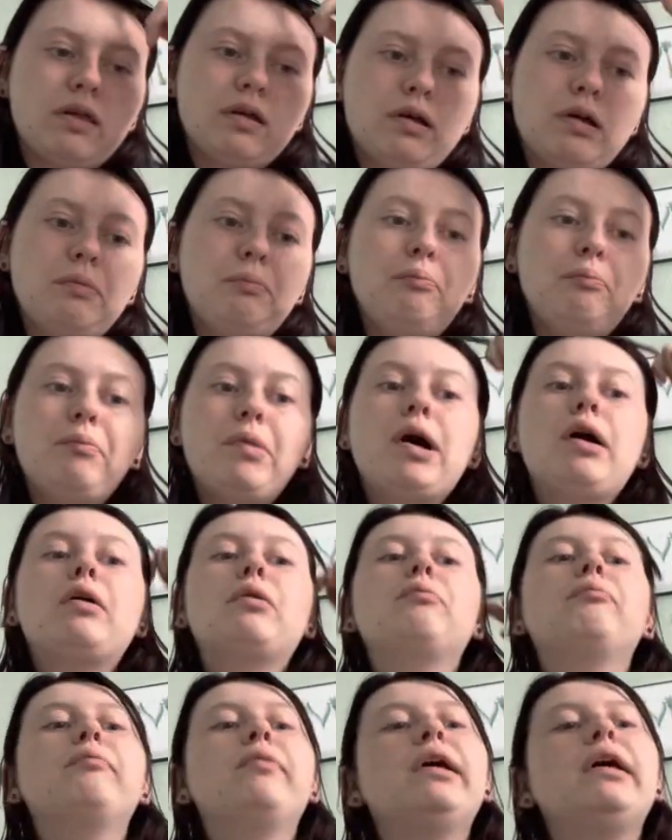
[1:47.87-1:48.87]
Come
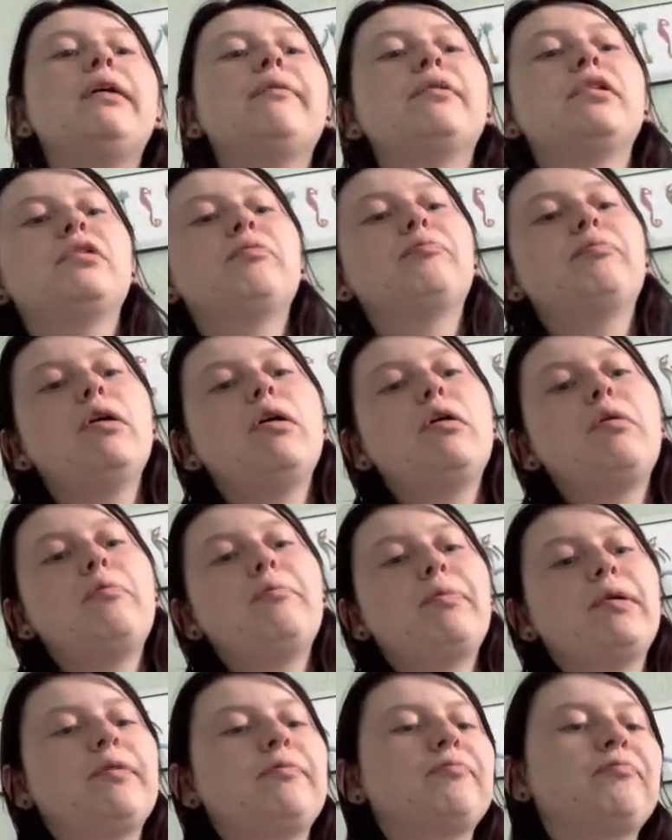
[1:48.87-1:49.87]
on, baby, just
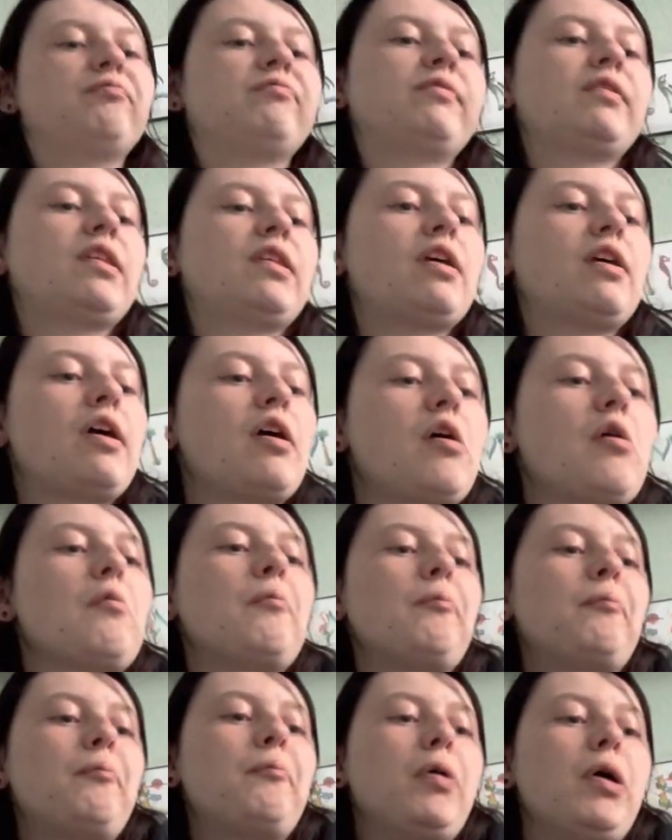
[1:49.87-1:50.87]
pump it.
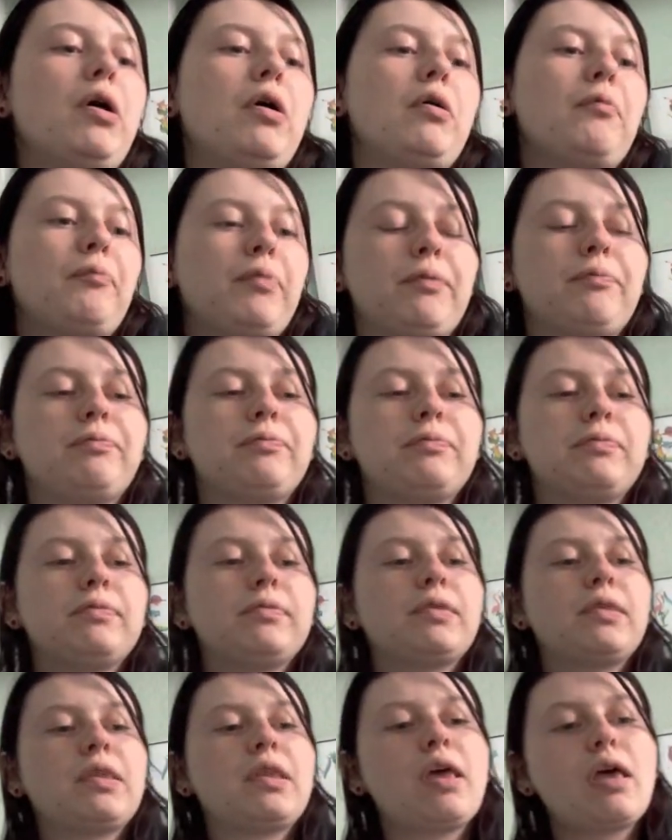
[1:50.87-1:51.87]
Pump it.
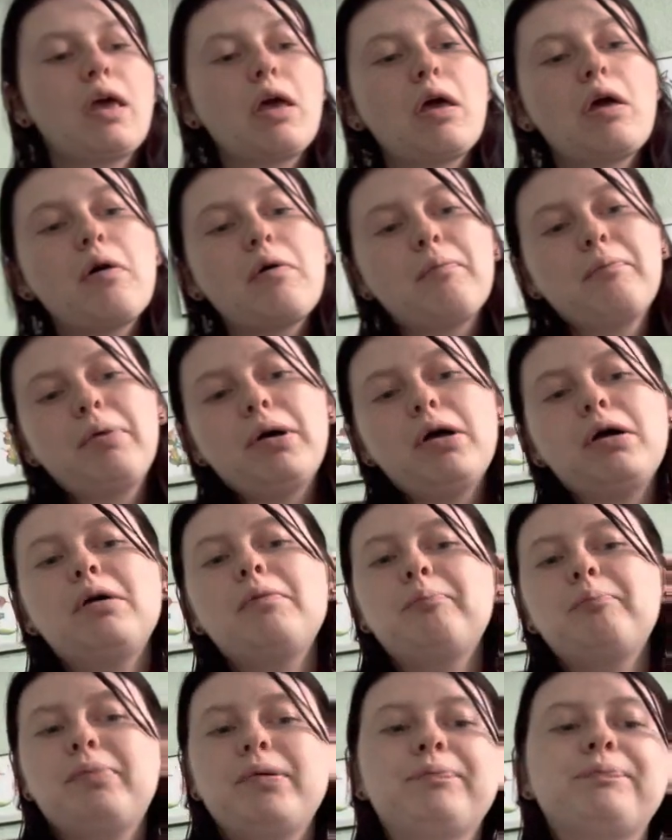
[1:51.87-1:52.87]

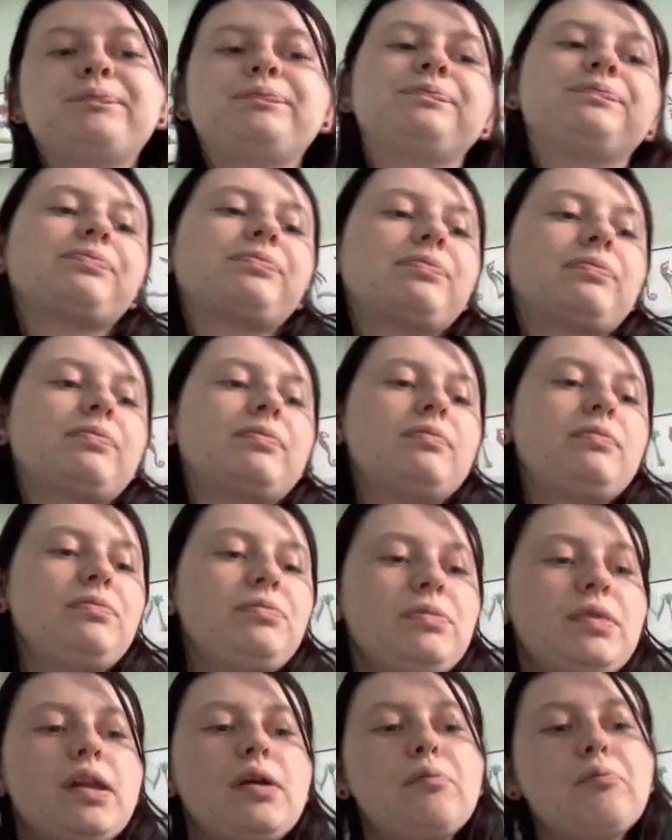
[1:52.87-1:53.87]
Pump it. Pump
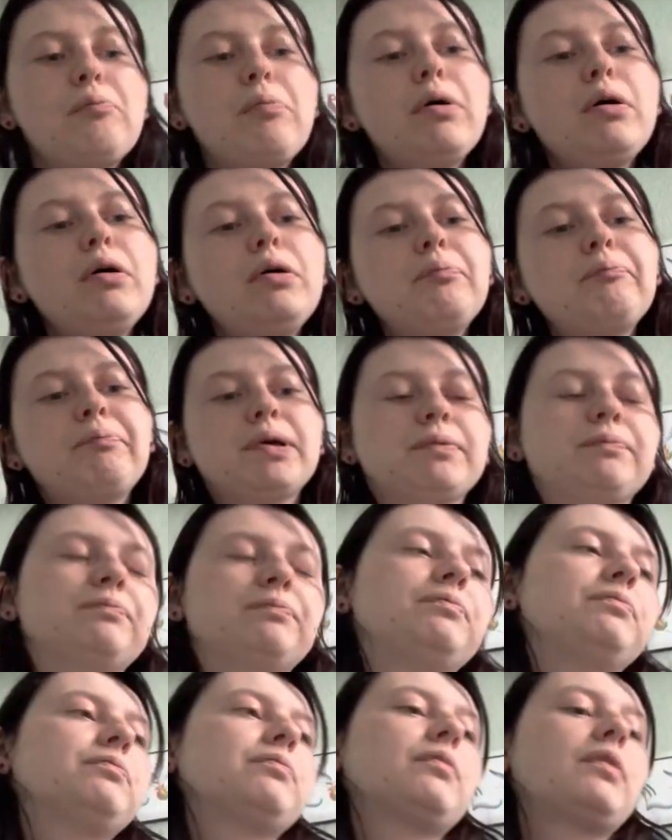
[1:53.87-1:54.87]
it. Pump it
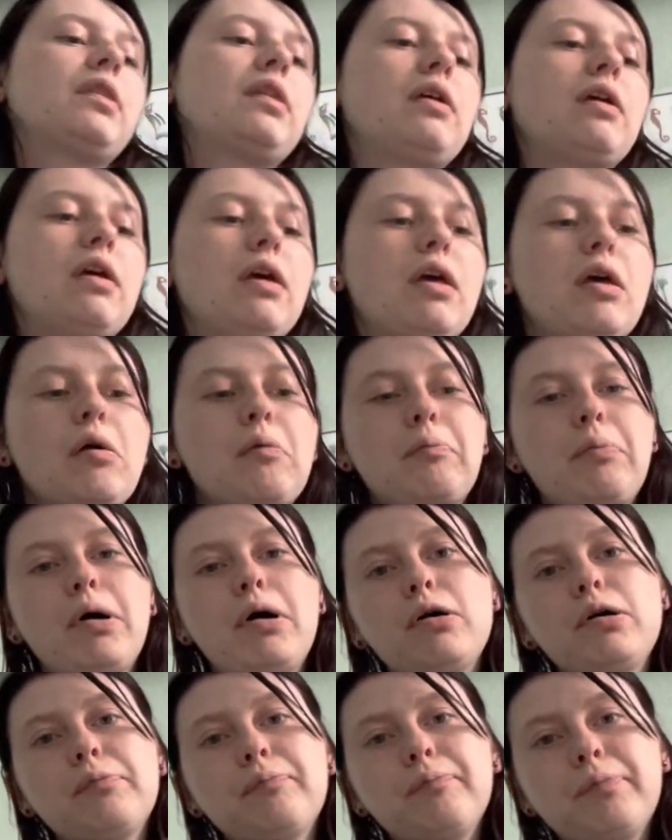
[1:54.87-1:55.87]

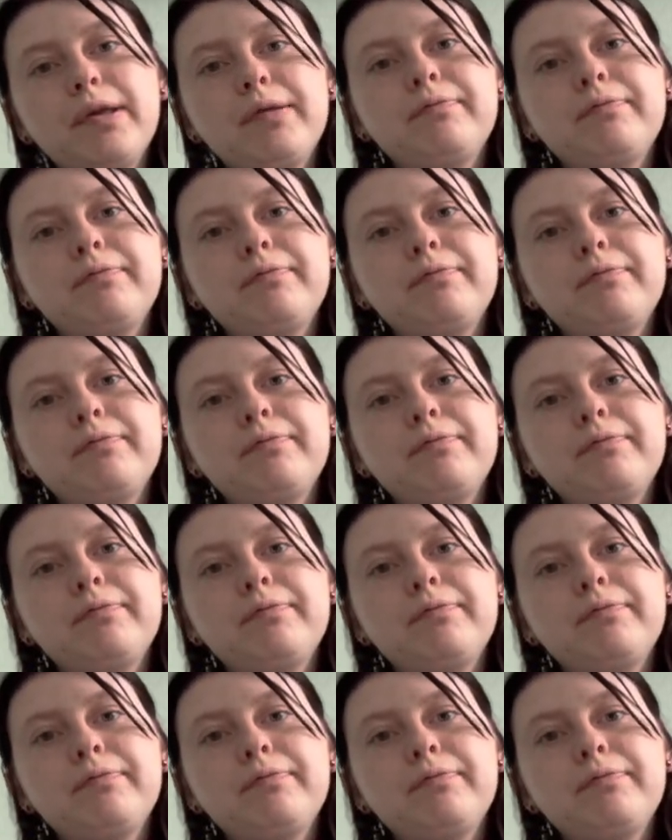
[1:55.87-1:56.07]
pump.